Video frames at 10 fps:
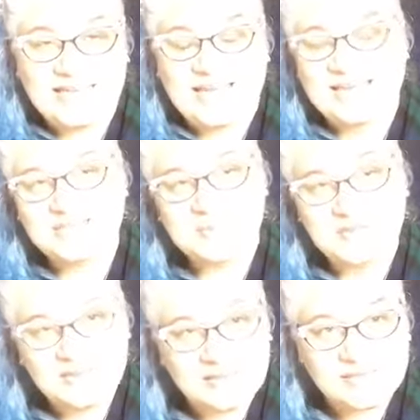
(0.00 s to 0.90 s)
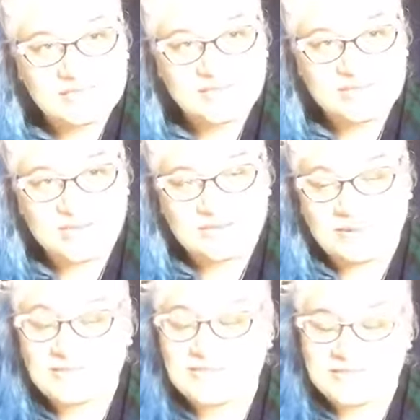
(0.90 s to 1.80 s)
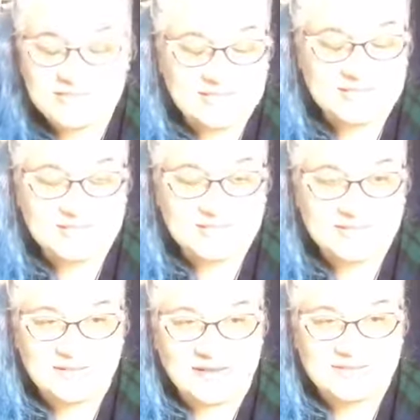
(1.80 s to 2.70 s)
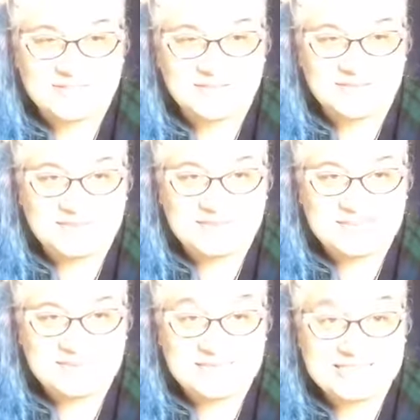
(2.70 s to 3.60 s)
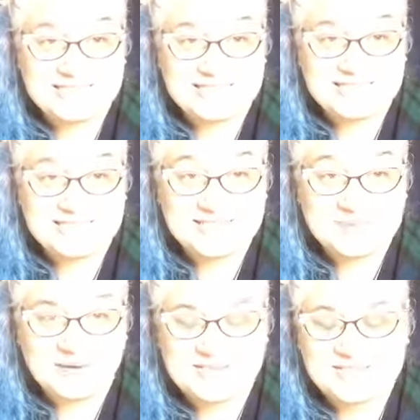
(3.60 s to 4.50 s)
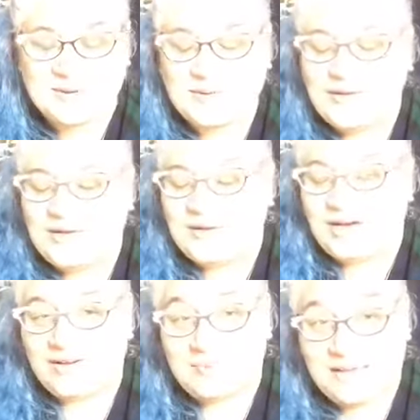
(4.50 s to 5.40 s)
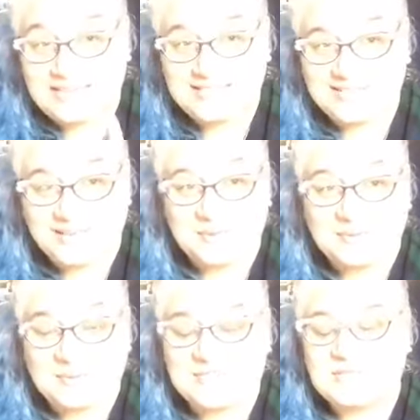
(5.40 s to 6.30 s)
And one of the things that we were talking about, this is obviously what needs to be discussed at this point. So I'll get back to the card pulls.